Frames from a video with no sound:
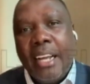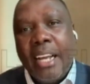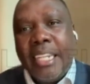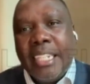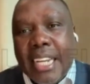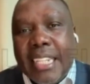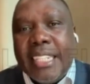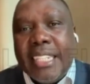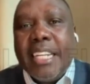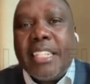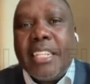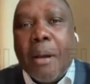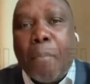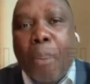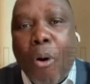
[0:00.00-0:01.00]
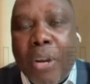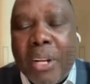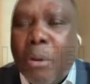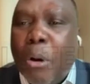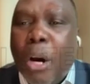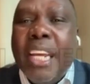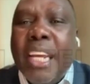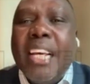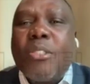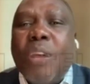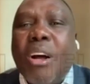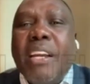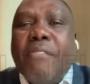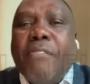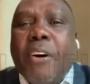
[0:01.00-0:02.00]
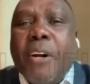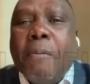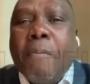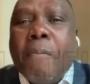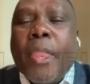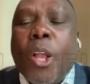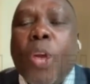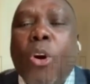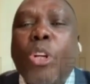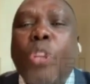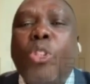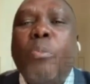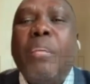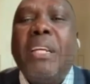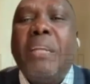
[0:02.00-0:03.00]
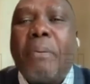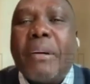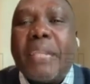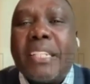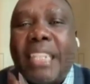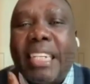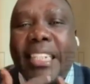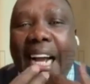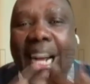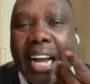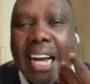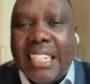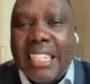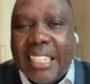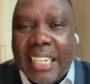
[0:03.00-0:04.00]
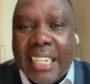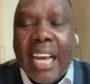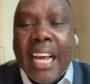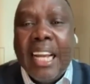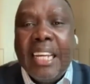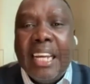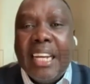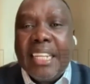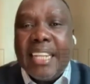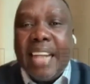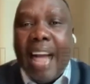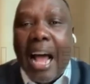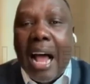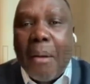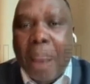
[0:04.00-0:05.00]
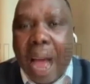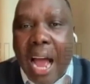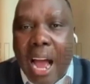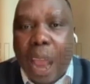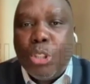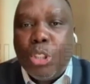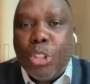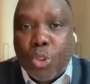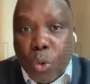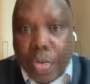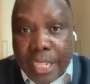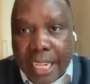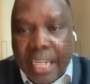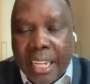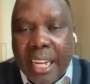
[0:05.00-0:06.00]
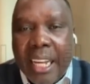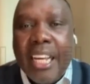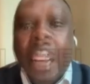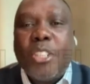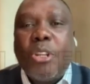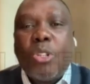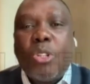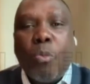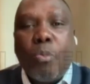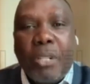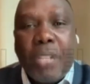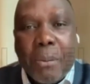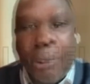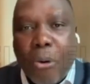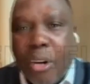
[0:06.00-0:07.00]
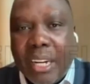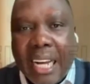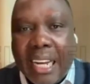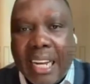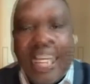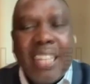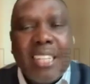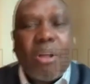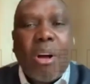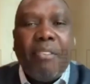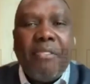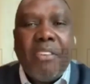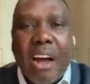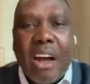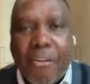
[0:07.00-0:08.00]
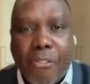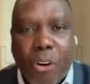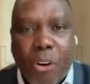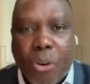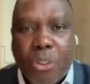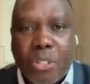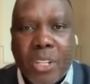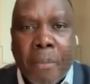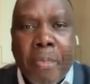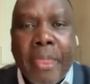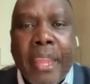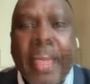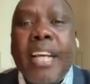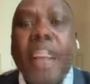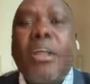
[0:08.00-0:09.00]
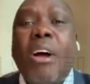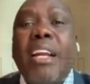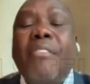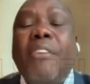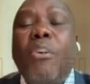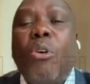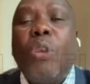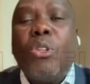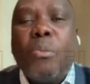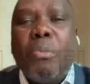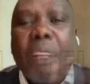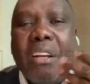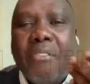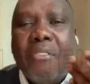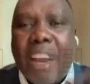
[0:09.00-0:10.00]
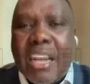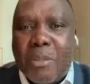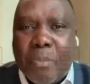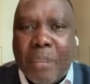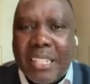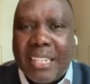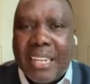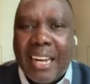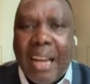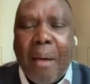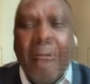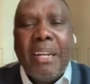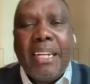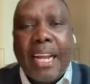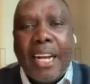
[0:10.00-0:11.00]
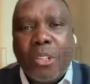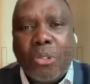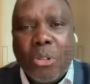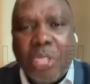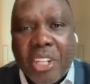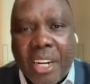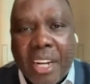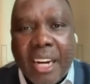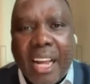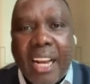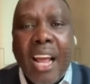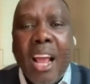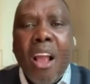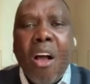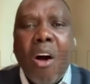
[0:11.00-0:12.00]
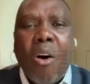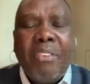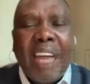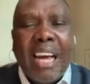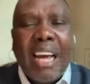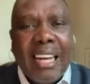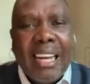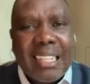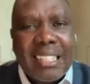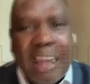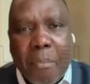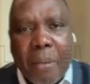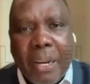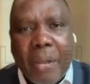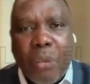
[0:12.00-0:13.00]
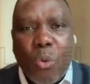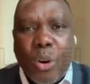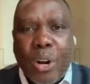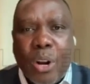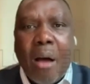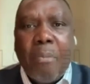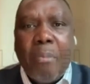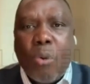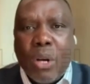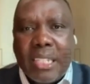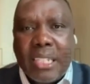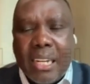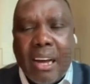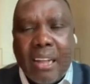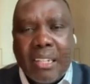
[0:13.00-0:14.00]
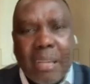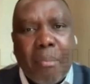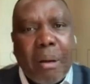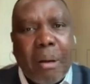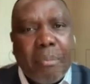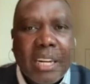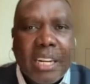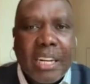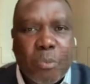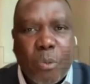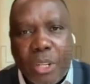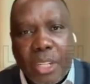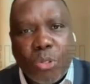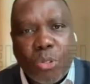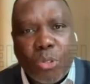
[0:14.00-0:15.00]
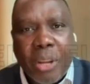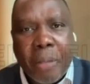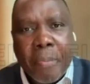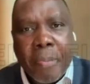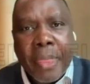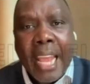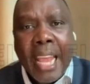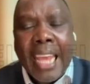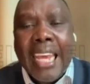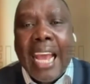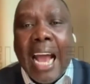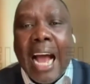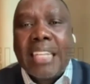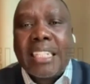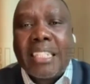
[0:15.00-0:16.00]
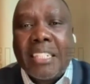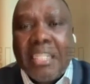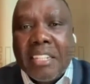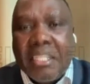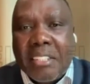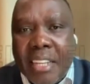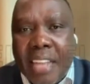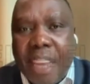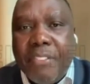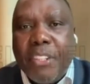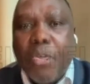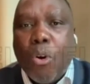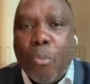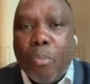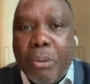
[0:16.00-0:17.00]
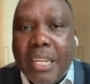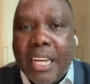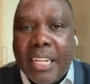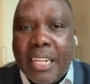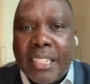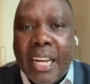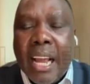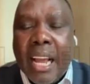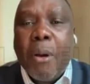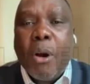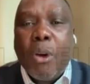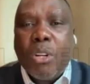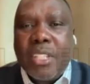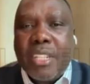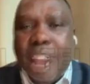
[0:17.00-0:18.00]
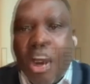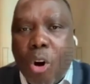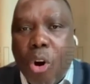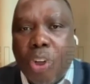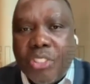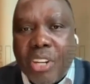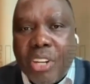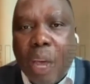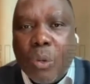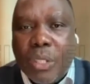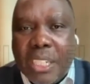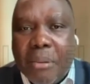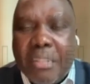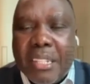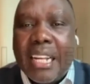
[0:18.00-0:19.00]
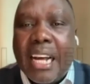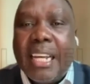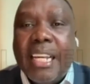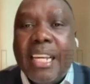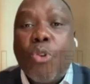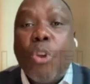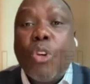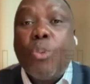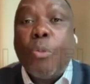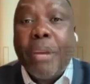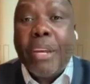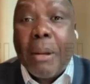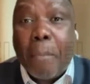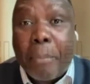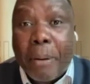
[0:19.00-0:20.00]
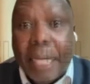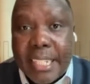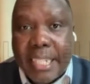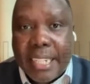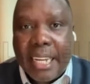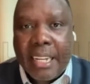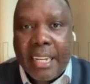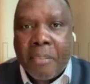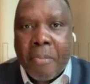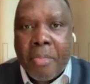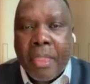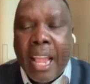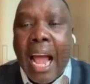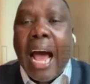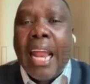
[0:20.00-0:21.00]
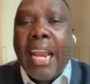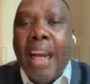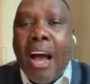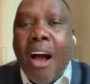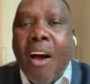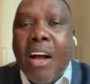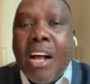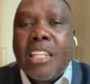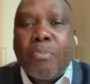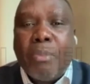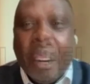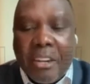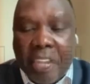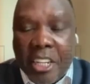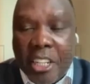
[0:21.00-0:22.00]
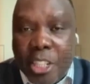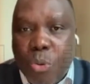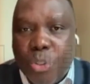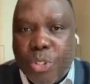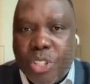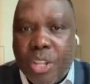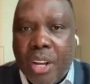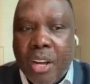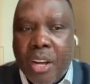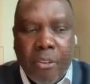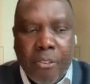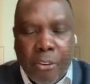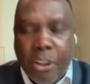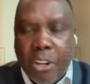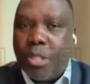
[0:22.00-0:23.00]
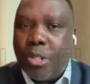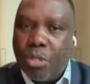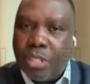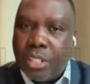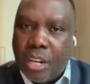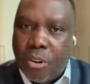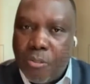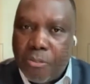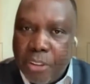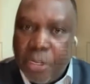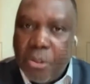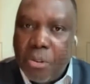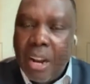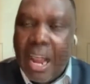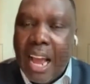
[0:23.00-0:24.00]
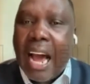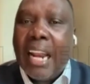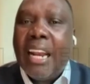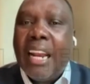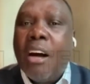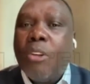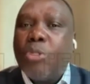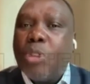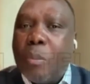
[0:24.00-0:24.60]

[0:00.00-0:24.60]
This is the point. But he's not even going to be the presidential candidate. The reason I'm out today is just to debunk that. He's not even our focus. He's not even going to be the vice president. I mean, director general of their next campaign. We will now be wasting our time and be responding to him. He has deceived the obedient, because their contract with him is that he's going to be the president, and now has been reduced first to second fiddle, and now to the